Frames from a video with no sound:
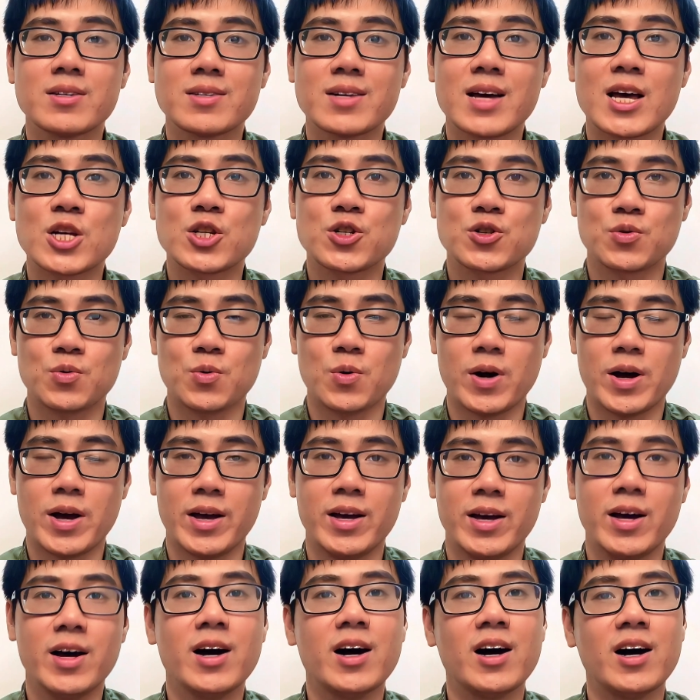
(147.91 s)
That's
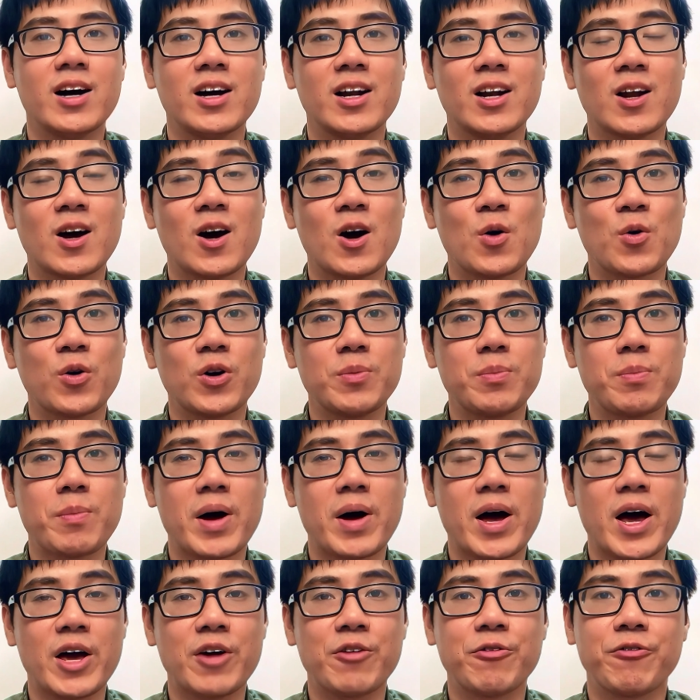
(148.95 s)
why, along
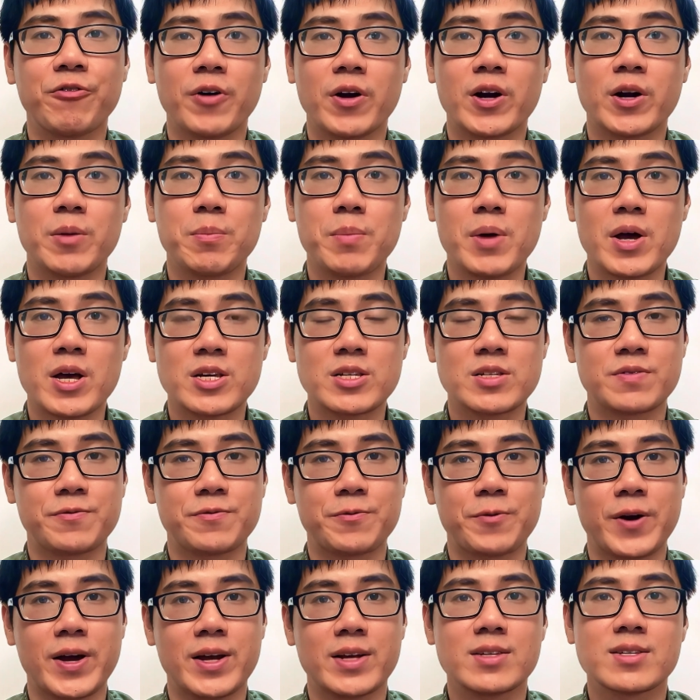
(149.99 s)
with my very
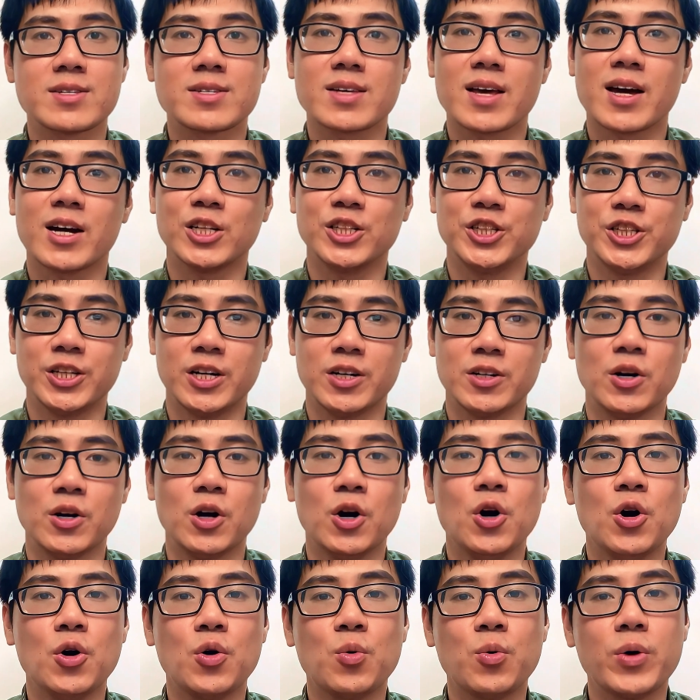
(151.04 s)
best friend Sanction,